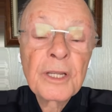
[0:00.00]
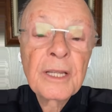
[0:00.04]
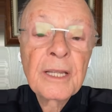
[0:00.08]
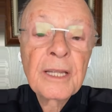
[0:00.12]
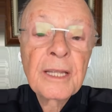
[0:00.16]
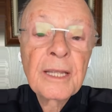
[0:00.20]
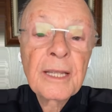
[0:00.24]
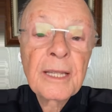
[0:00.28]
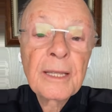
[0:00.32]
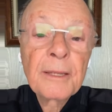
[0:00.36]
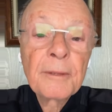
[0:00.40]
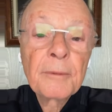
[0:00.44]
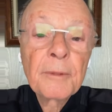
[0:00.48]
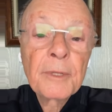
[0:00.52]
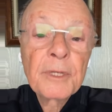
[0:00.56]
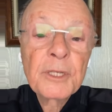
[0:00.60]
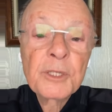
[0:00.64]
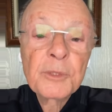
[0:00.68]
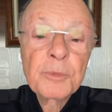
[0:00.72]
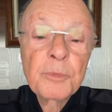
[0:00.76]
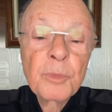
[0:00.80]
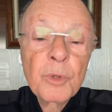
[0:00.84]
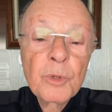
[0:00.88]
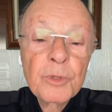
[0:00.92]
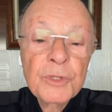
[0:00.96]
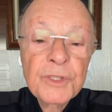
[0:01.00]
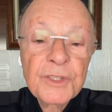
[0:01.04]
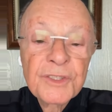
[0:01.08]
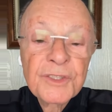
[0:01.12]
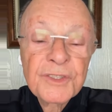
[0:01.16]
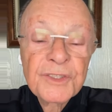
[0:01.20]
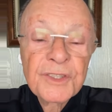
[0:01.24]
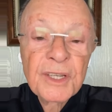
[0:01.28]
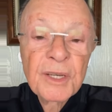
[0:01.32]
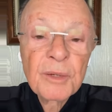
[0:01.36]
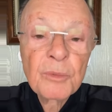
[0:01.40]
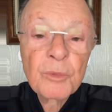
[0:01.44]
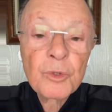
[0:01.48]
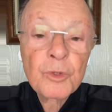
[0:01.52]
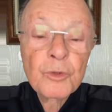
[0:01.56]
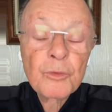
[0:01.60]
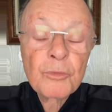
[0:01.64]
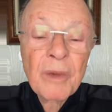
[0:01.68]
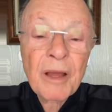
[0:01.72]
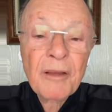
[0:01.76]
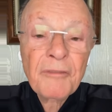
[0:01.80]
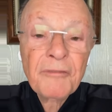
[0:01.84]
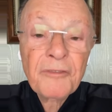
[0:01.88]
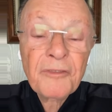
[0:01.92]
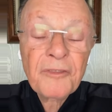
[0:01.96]
And when we
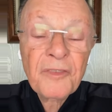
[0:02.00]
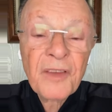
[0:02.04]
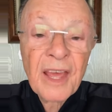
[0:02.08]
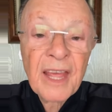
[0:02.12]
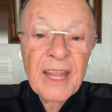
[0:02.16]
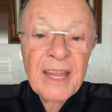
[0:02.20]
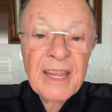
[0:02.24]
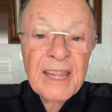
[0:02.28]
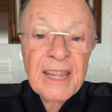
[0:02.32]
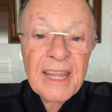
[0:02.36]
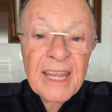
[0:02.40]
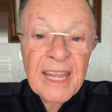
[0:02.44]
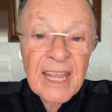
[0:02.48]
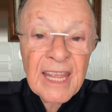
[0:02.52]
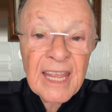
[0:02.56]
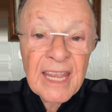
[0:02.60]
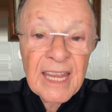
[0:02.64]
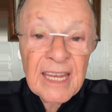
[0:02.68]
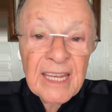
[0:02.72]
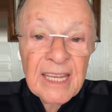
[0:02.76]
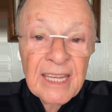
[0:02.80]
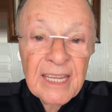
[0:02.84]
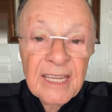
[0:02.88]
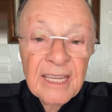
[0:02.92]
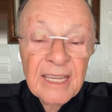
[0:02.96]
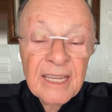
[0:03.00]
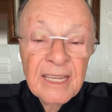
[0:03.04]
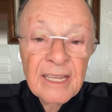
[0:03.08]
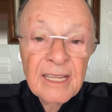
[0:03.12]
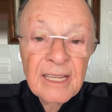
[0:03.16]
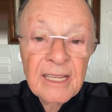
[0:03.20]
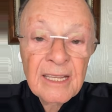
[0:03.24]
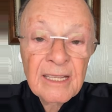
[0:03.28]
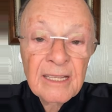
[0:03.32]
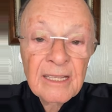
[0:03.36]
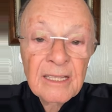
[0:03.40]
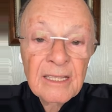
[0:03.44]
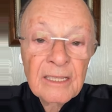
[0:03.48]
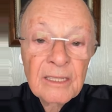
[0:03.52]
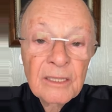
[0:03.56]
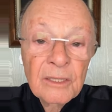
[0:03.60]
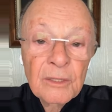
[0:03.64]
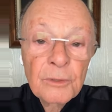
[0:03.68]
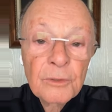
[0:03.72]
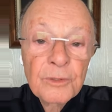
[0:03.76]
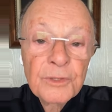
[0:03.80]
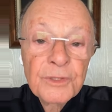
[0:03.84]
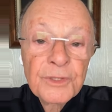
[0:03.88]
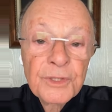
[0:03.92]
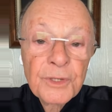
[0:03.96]
express faith in
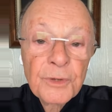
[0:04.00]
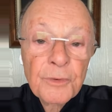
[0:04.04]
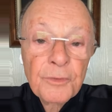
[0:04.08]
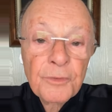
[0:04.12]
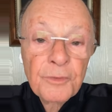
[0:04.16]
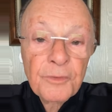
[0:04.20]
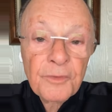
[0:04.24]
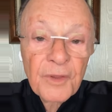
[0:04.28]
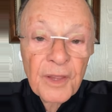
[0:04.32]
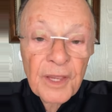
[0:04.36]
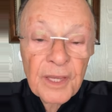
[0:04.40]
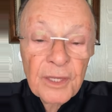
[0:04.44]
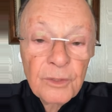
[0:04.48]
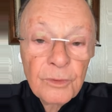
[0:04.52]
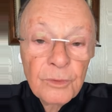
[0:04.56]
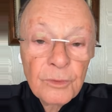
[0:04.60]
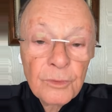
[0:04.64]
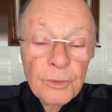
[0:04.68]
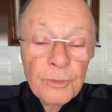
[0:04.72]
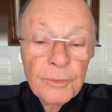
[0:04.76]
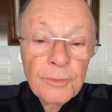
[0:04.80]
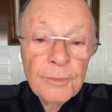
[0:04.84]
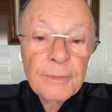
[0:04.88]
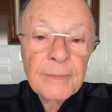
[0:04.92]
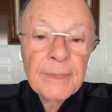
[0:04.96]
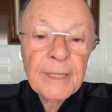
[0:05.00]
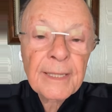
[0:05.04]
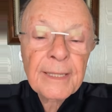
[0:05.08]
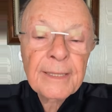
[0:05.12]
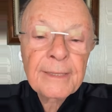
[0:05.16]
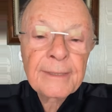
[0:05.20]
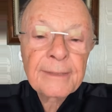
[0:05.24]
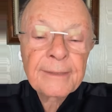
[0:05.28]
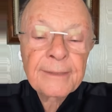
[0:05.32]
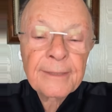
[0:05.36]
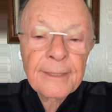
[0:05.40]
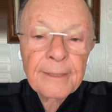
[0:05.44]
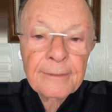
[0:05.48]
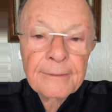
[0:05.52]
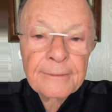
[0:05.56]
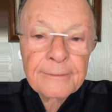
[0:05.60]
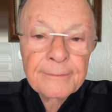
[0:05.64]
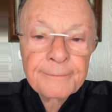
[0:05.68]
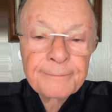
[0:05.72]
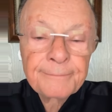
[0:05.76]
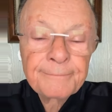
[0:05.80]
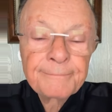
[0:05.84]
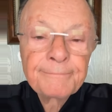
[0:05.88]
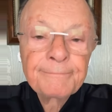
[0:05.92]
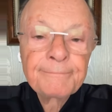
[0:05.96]
him, in what he's done on
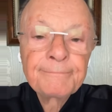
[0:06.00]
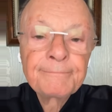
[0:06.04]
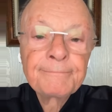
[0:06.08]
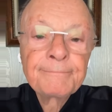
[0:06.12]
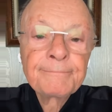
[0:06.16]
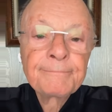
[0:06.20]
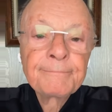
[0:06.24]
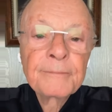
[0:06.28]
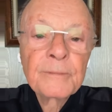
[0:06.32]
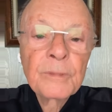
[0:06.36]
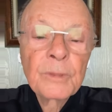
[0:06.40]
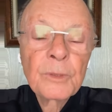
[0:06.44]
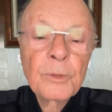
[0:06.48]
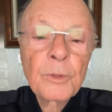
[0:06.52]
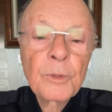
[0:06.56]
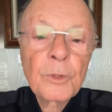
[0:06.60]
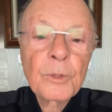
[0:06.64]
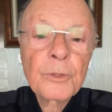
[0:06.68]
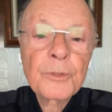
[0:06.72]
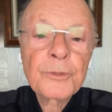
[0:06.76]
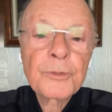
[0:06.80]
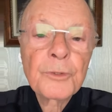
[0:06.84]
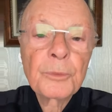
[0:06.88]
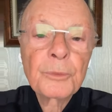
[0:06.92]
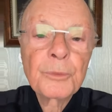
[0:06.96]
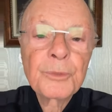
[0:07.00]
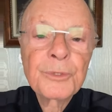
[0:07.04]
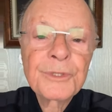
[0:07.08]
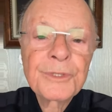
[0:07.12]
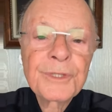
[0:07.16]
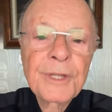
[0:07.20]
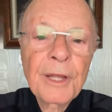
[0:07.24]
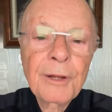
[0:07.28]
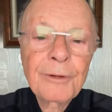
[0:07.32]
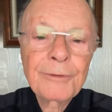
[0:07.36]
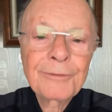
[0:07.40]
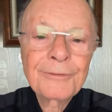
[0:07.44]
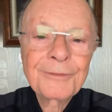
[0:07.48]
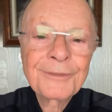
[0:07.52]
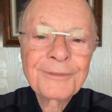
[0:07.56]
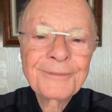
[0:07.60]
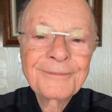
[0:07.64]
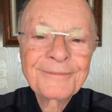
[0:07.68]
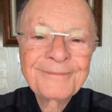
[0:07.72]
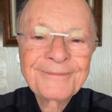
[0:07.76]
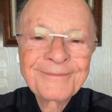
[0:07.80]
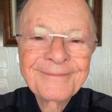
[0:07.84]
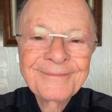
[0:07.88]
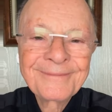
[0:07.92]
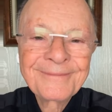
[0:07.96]
the cross, then we are
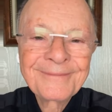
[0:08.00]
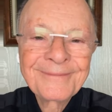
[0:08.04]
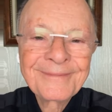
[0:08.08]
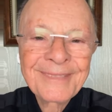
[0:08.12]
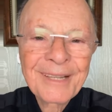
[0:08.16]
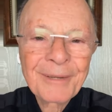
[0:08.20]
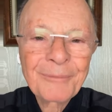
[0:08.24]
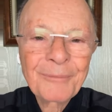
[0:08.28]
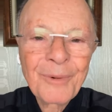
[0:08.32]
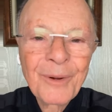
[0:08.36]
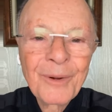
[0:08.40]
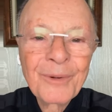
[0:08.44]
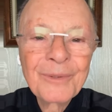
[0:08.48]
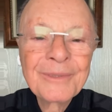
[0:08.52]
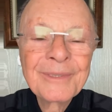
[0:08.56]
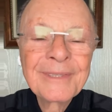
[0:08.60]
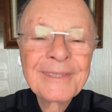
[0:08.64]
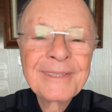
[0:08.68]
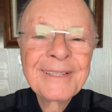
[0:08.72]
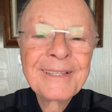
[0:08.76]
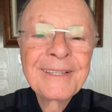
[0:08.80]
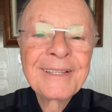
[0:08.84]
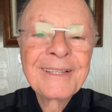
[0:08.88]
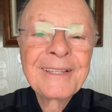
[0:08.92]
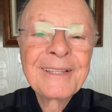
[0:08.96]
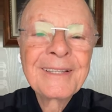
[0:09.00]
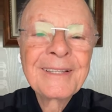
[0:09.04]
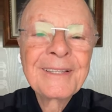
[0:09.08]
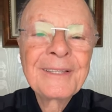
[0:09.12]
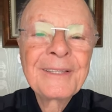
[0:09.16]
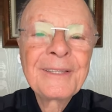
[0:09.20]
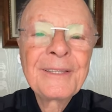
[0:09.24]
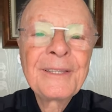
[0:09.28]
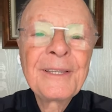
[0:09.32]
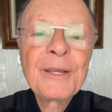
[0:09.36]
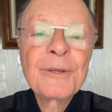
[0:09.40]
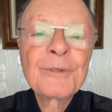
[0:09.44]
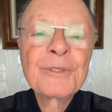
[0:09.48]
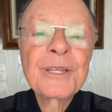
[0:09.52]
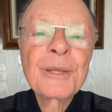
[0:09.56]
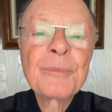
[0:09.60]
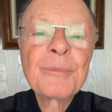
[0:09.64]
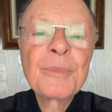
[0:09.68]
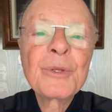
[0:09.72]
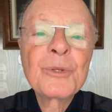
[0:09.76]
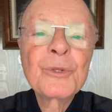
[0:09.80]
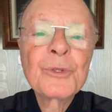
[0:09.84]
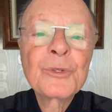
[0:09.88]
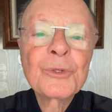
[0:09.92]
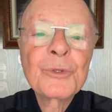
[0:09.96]
saved. Okay?
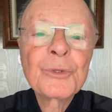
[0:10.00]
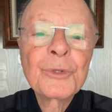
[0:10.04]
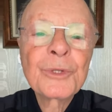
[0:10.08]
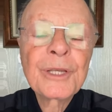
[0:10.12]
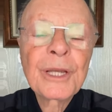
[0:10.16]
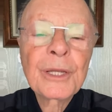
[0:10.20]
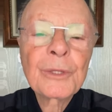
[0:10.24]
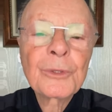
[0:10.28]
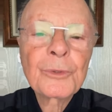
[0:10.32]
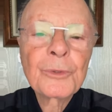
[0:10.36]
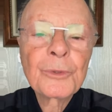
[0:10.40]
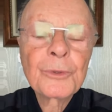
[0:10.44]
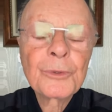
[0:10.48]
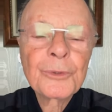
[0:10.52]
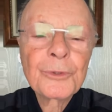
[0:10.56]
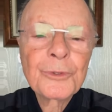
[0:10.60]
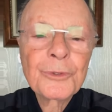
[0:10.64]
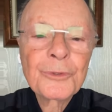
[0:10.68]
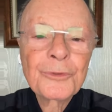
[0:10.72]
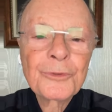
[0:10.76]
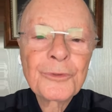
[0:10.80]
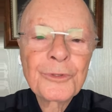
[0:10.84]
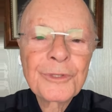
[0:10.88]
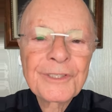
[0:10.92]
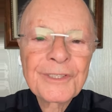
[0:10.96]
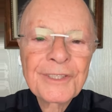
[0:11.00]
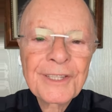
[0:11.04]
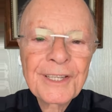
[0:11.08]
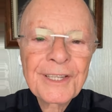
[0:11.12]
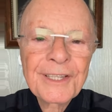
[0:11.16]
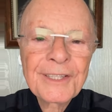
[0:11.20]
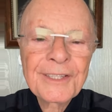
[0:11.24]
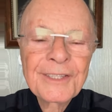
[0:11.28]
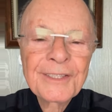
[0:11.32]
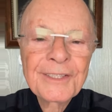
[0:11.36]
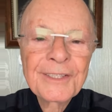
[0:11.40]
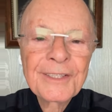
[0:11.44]
May God bless all of you.